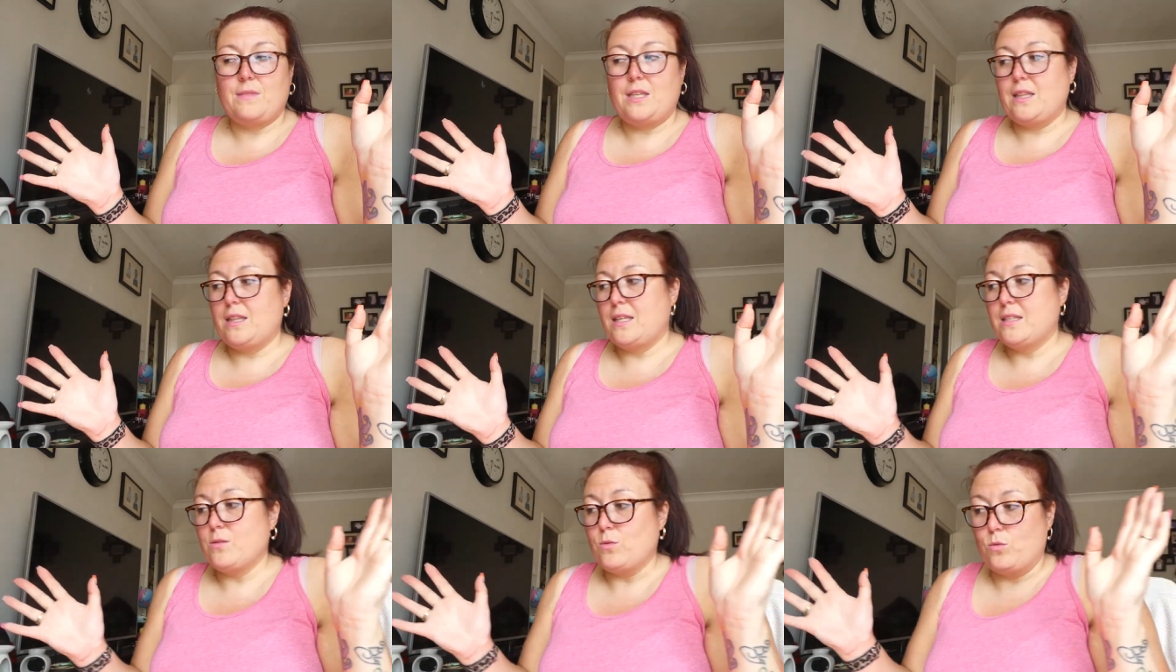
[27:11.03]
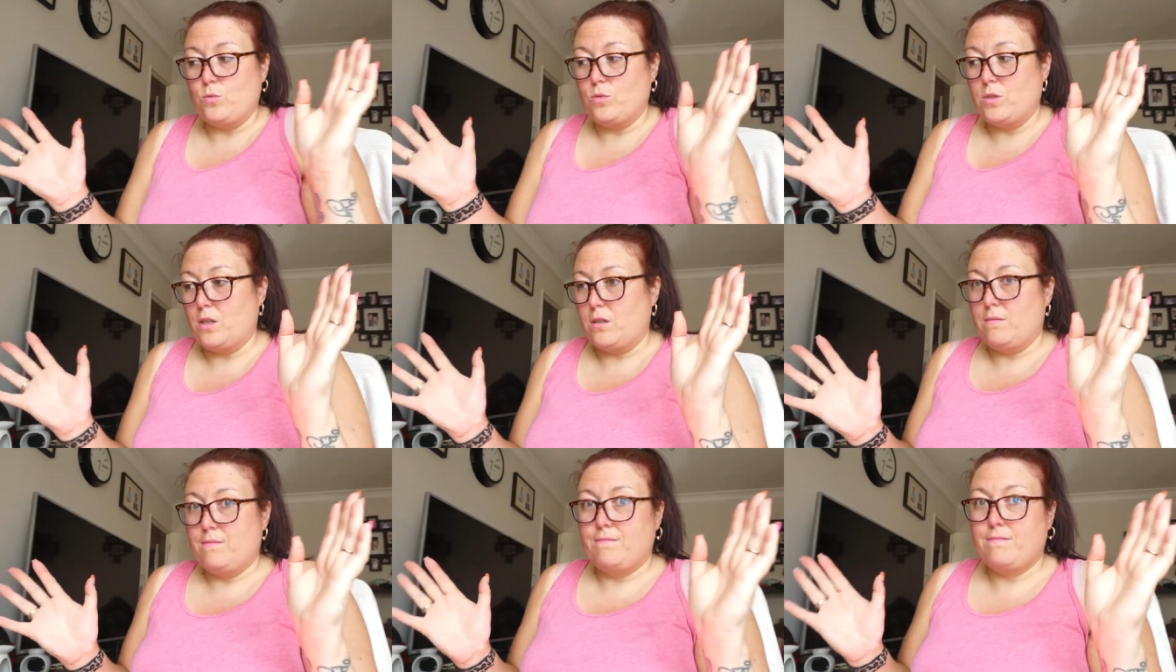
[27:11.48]
in this
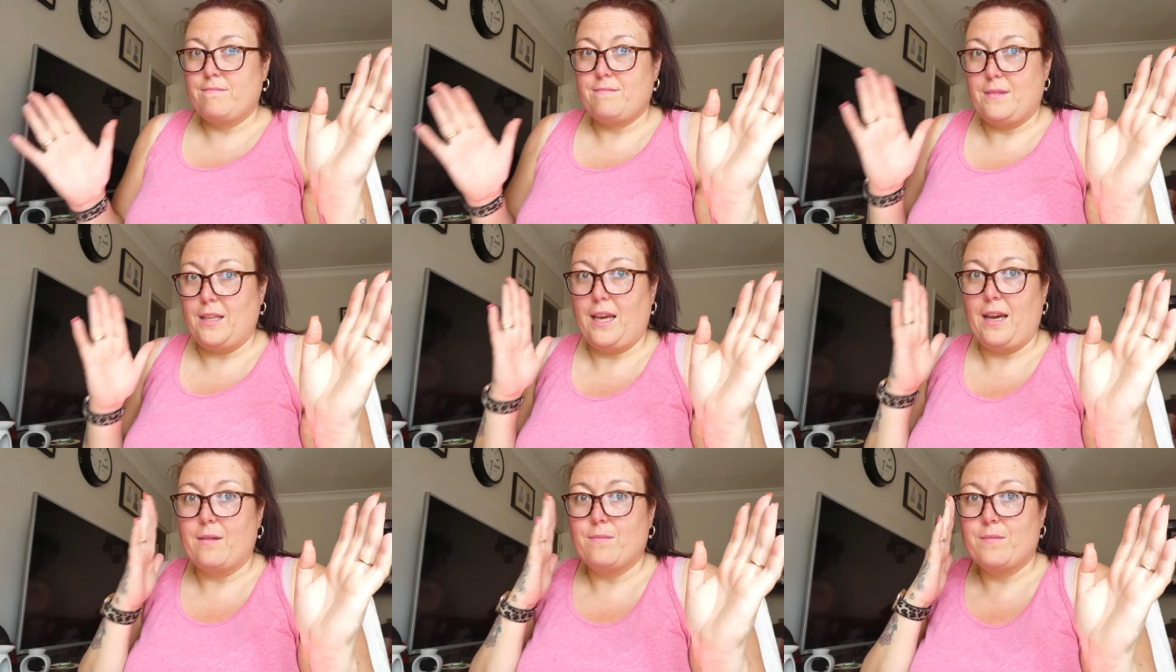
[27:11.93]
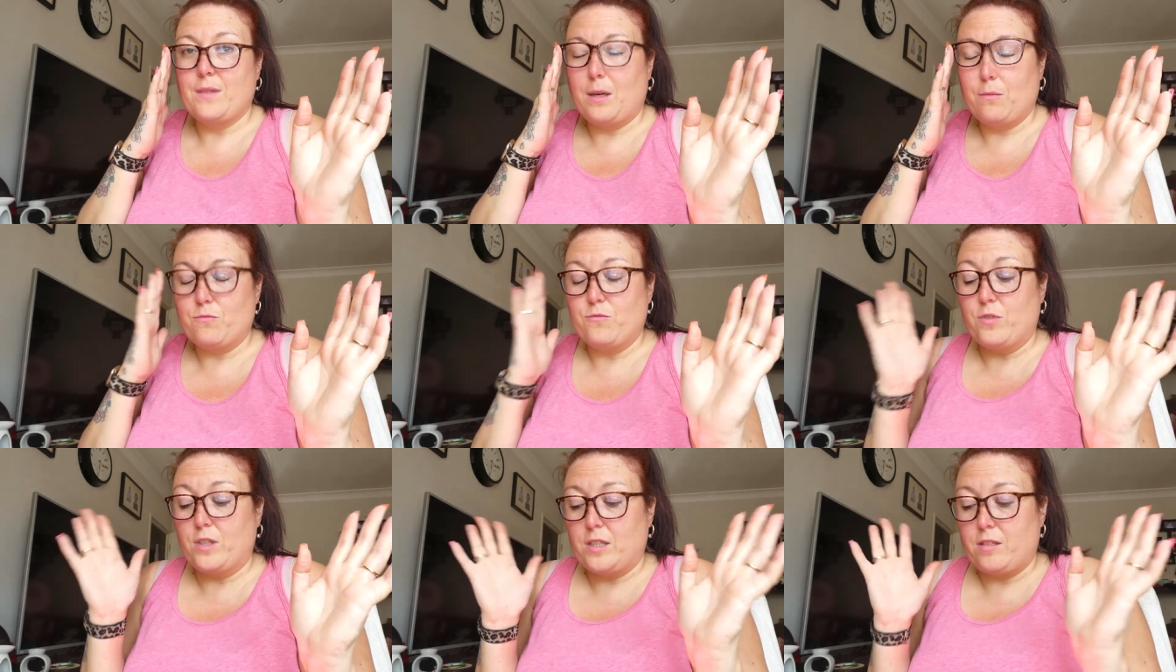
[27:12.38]
order. Yeah,
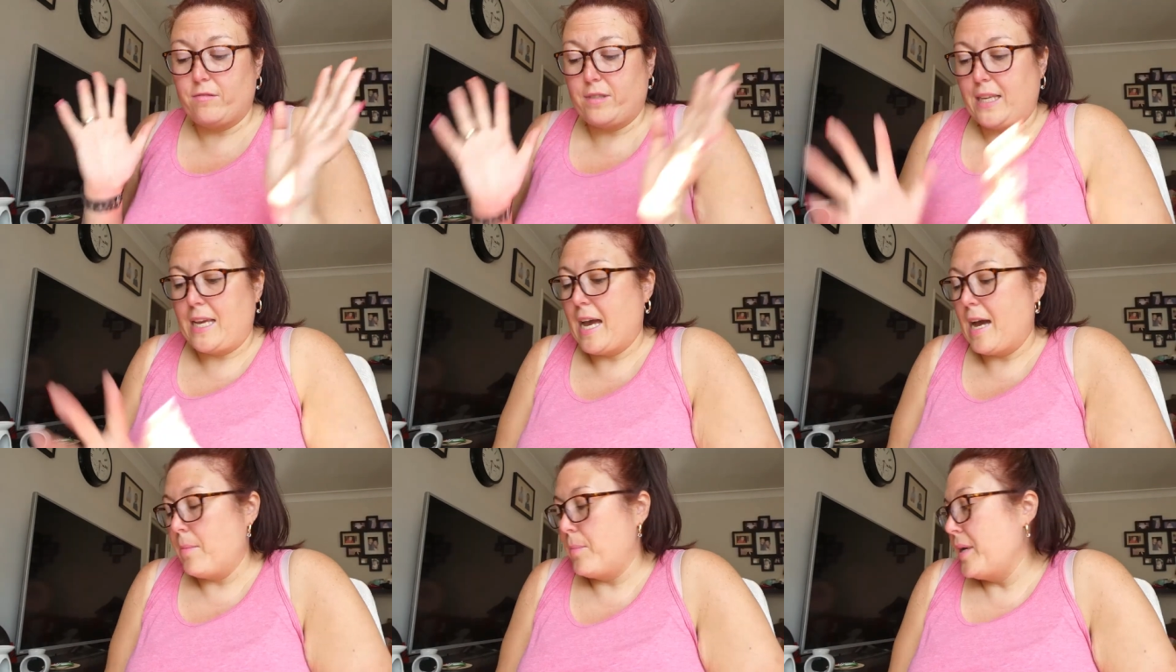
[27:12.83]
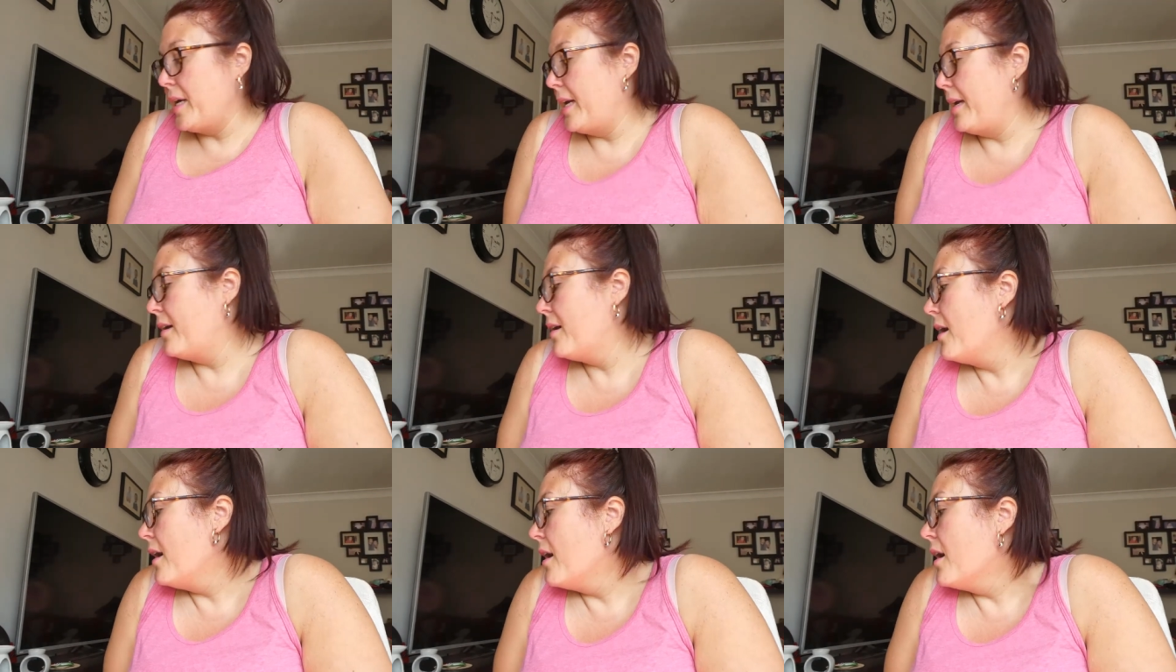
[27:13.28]
I'm really, really happy.